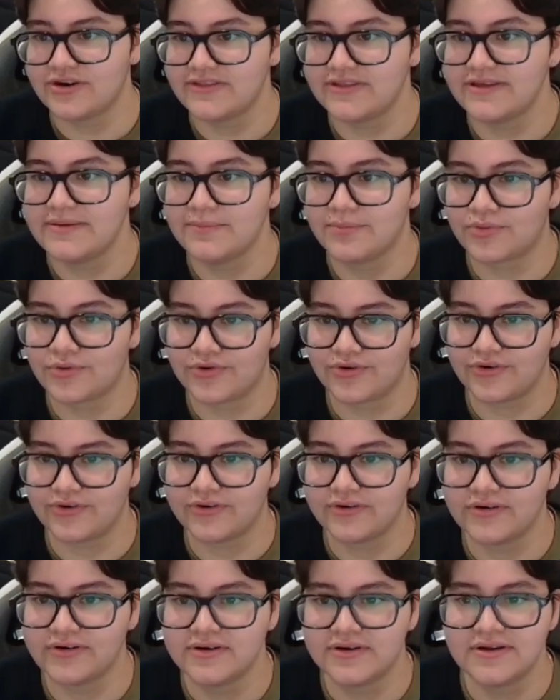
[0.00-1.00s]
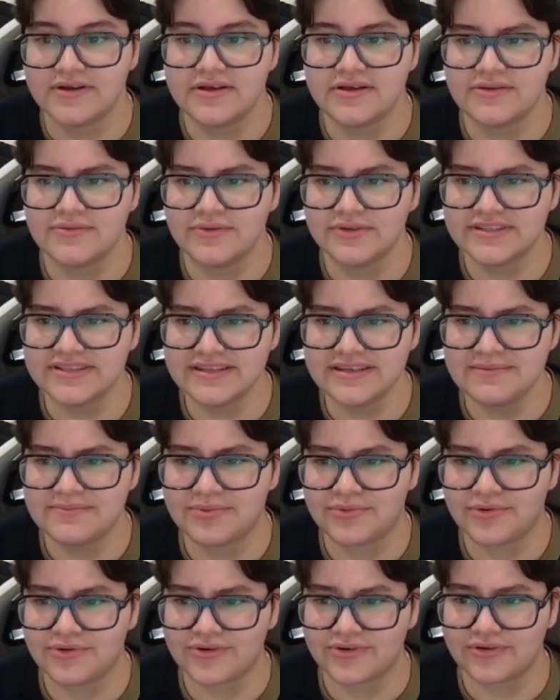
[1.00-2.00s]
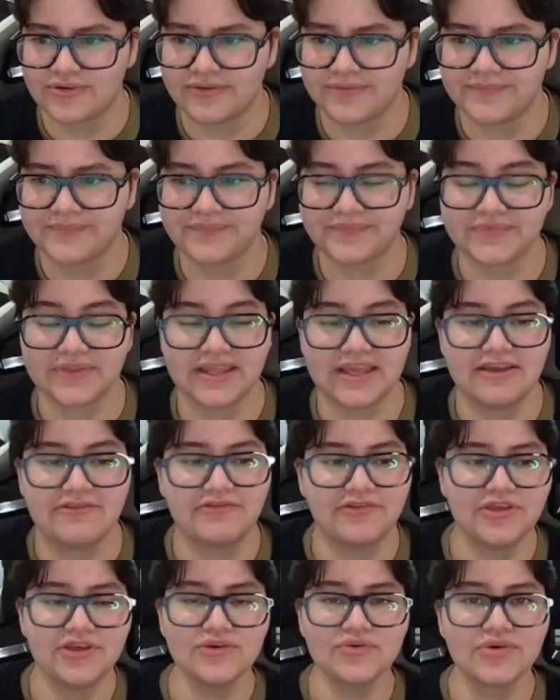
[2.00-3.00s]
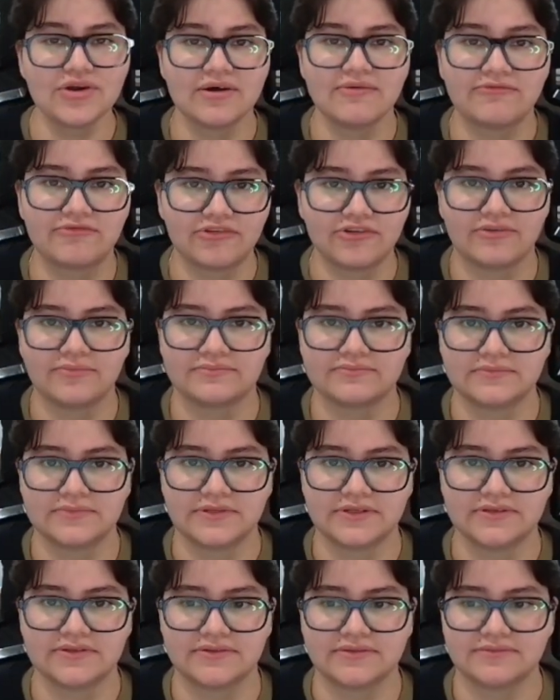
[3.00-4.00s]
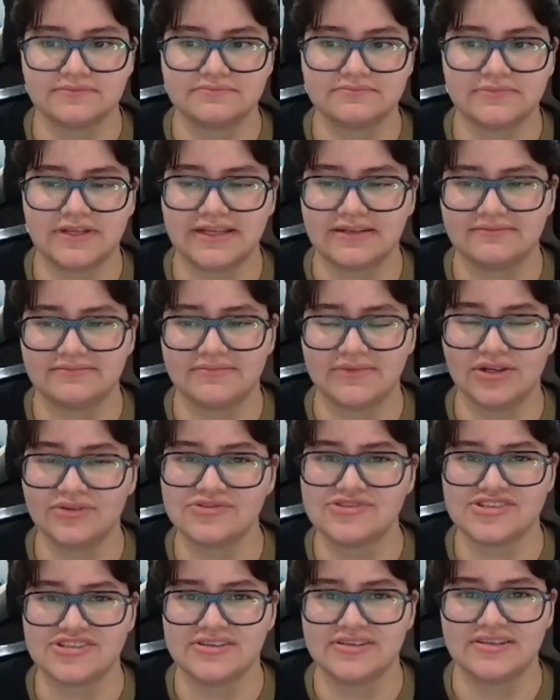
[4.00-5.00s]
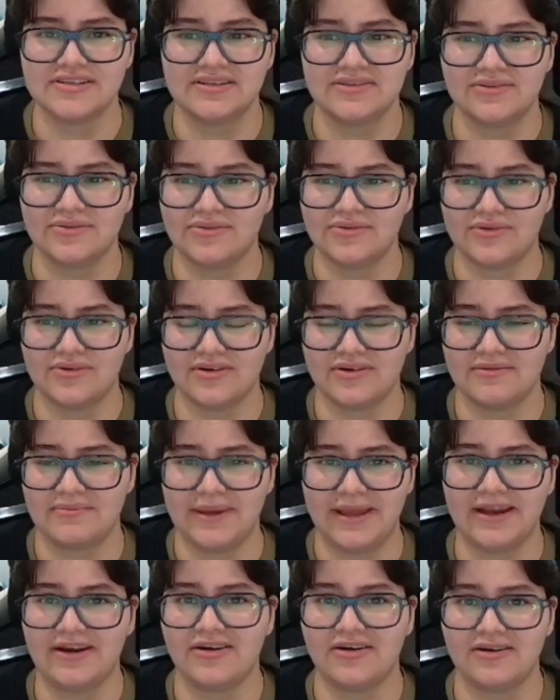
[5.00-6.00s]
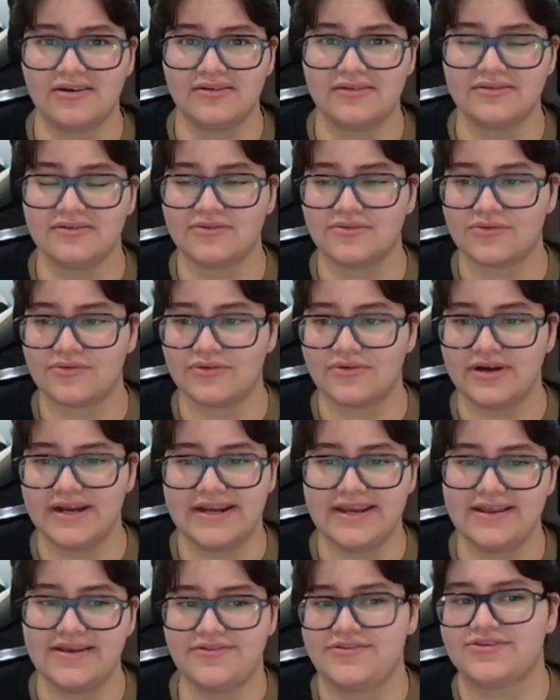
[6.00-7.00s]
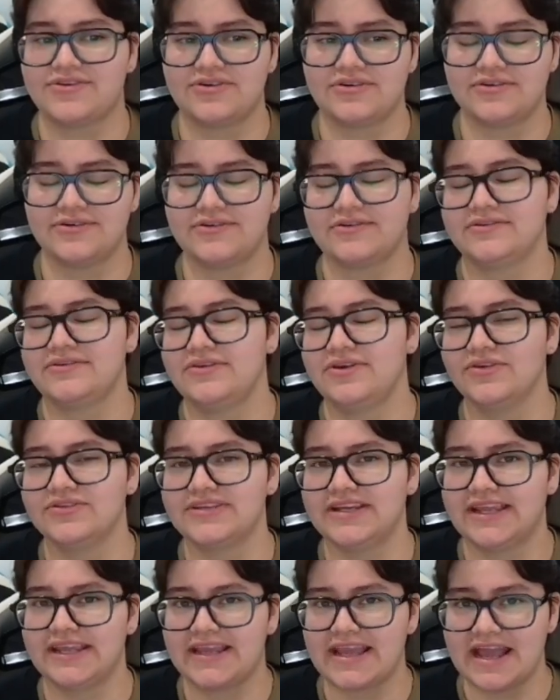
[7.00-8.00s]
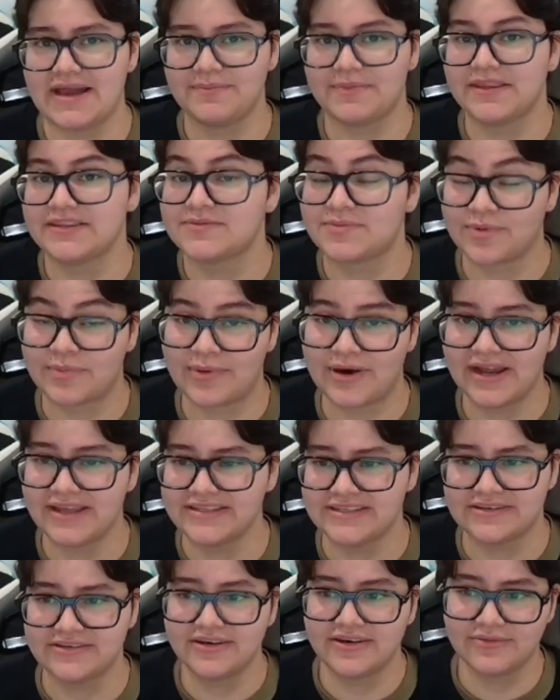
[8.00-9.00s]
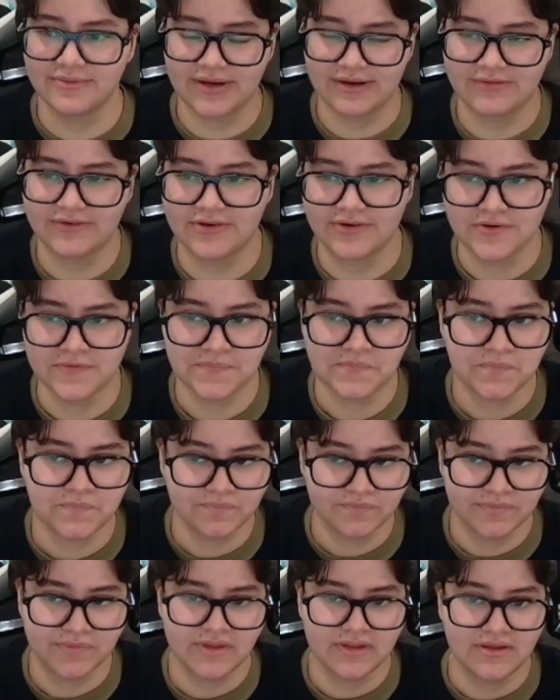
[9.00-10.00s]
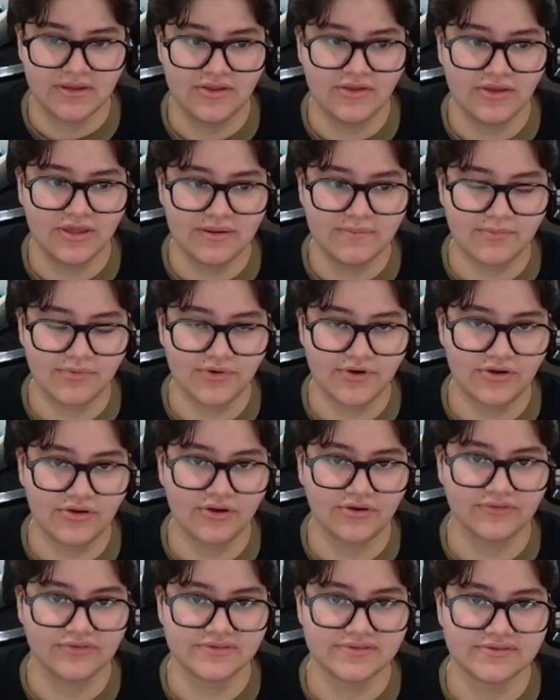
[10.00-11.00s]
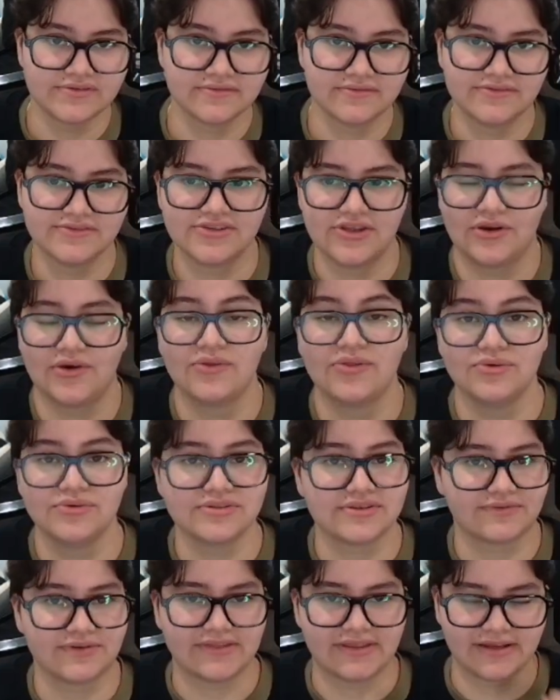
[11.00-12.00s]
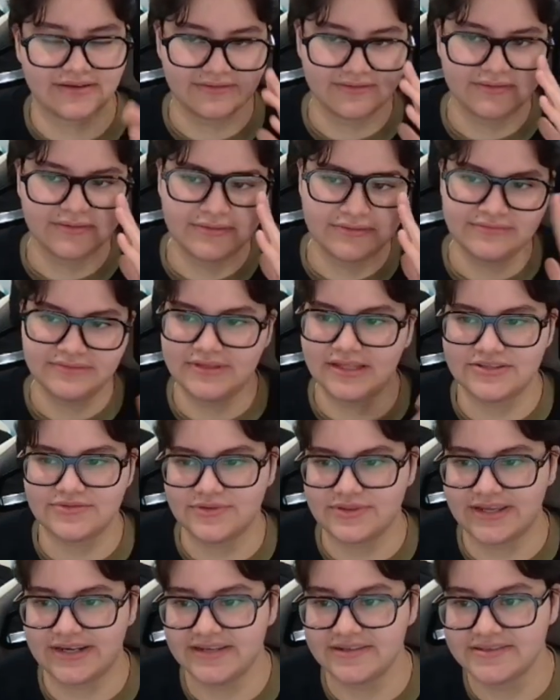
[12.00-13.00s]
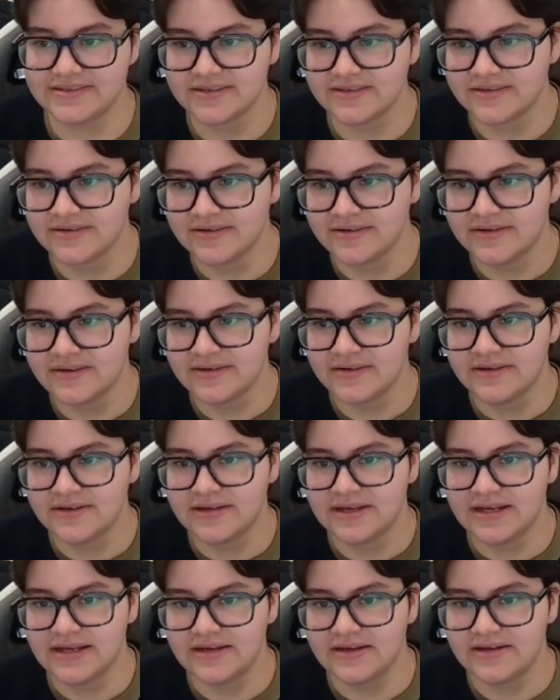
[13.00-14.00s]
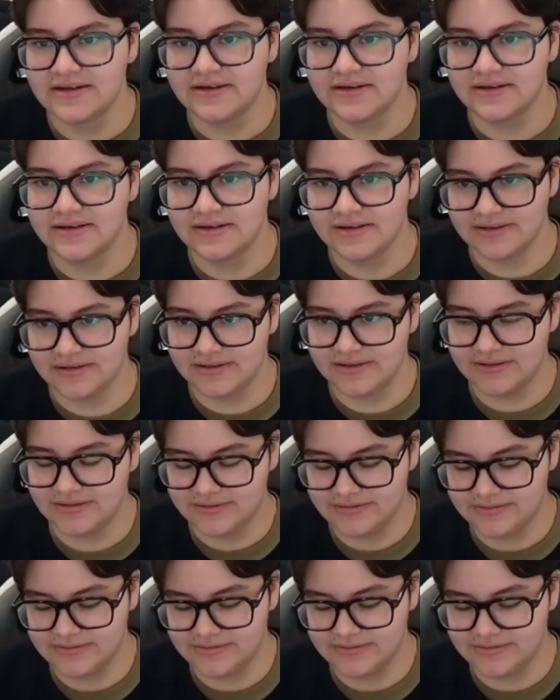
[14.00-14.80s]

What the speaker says: the importer. What's the importer? If you come from like Notion or Bear or any other note-taking app that's proprietary or whatever, you can import your notes so you don't lose everything. That's what that is. I'm